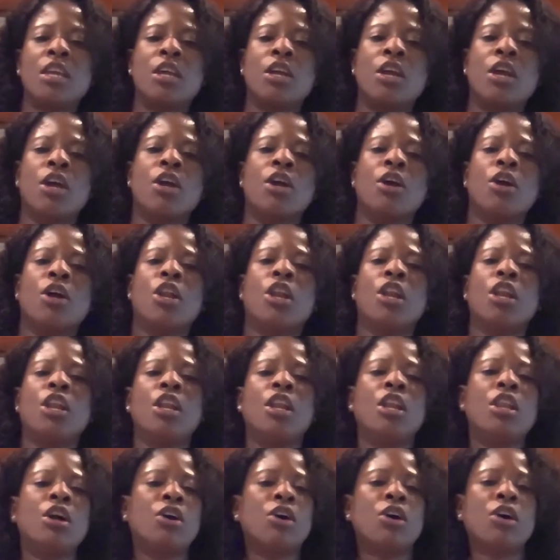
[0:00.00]

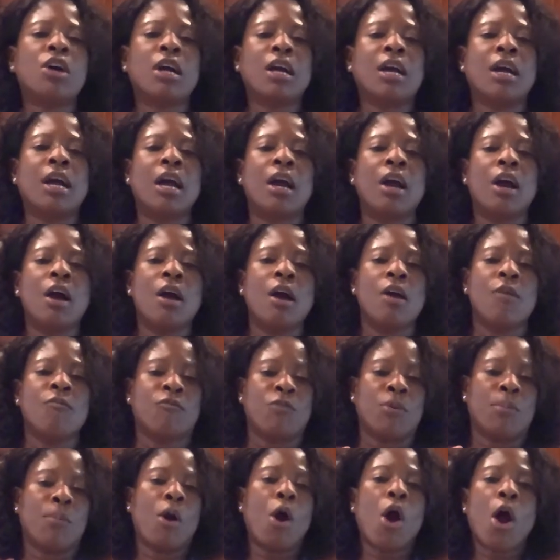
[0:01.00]
look from our
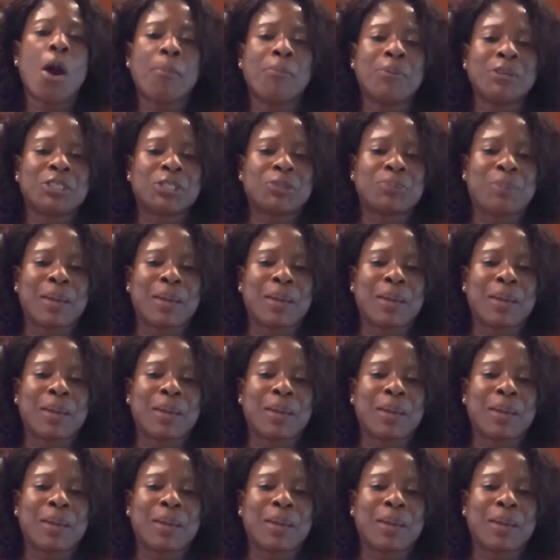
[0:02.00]
perspective